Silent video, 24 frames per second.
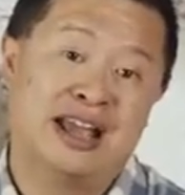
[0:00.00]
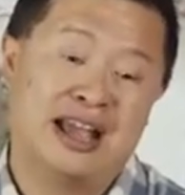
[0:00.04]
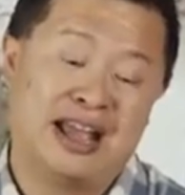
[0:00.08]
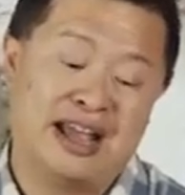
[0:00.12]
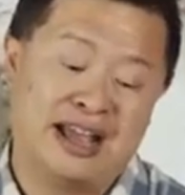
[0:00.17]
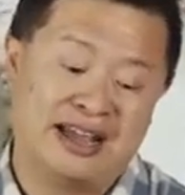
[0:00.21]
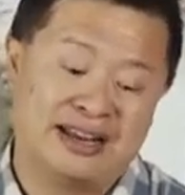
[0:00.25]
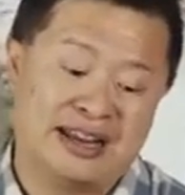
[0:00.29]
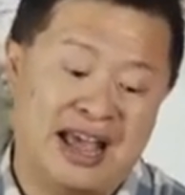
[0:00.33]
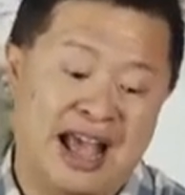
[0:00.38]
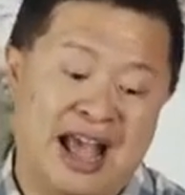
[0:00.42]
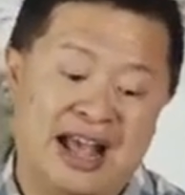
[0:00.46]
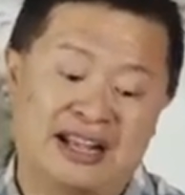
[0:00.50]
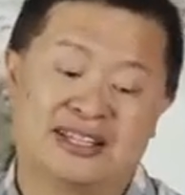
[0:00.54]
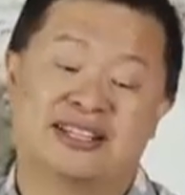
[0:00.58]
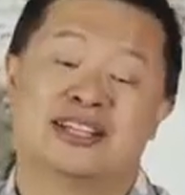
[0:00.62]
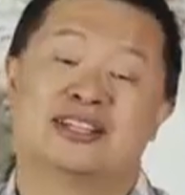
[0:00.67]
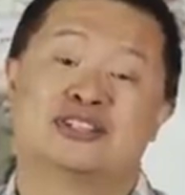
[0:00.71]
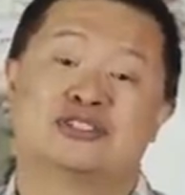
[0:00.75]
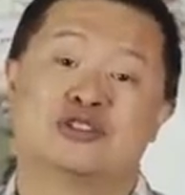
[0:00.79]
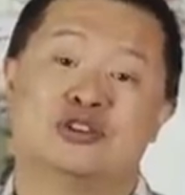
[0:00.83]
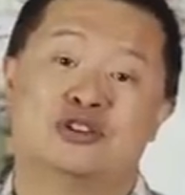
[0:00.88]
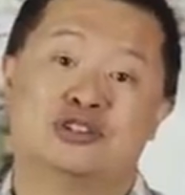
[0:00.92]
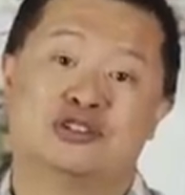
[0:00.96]
and
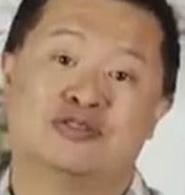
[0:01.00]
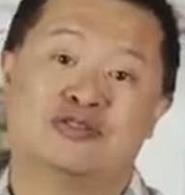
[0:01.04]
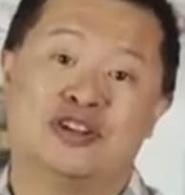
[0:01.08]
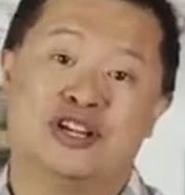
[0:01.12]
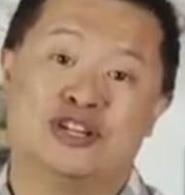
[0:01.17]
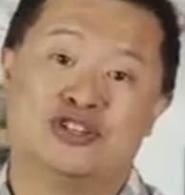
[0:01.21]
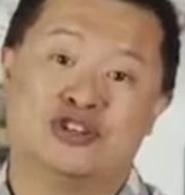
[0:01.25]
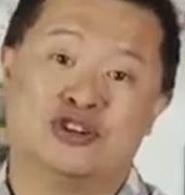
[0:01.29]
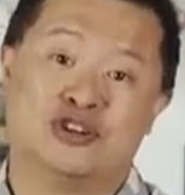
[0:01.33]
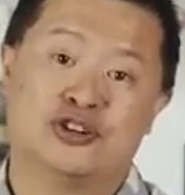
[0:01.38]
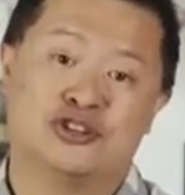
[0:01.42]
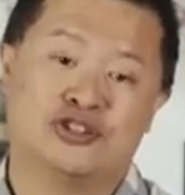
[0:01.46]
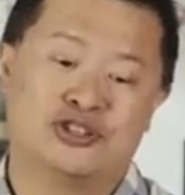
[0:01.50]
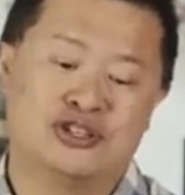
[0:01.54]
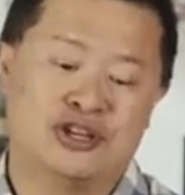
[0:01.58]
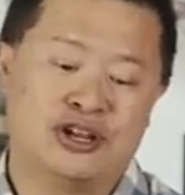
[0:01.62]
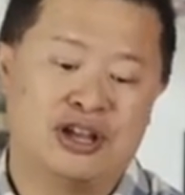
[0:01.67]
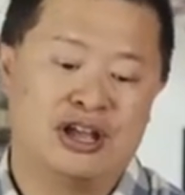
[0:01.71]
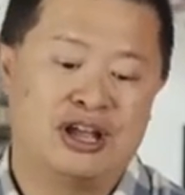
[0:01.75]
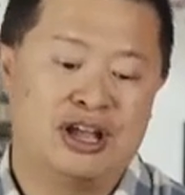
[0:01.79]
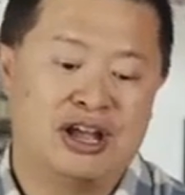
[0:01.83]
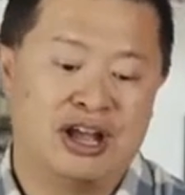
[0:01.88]
access those features.